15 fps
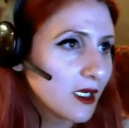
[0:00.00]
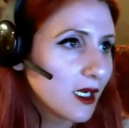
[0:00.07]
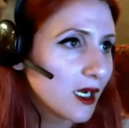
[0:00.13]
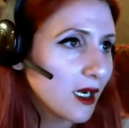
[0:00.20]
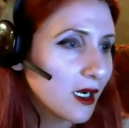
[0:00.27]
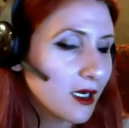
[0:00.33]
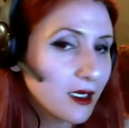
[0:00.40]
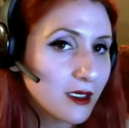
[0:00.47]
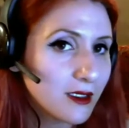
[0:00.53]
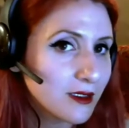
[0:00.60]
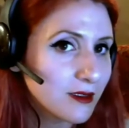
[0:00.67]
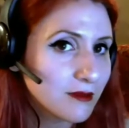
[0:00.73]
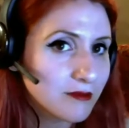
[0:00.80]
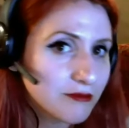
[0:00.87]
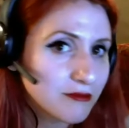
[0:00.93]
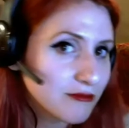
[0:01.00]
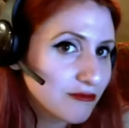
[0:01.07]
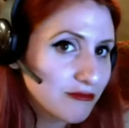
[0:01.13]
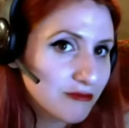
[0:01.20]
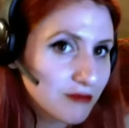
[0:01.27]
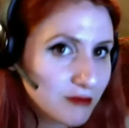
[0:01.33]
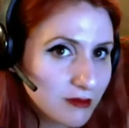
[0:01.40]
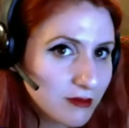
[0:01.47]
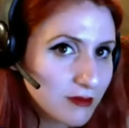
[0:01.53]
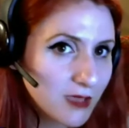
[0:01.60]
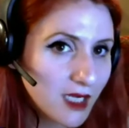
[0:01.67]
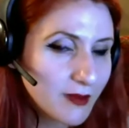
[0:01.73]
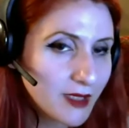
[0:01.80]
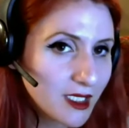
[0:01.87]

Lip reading: Uh, I mean,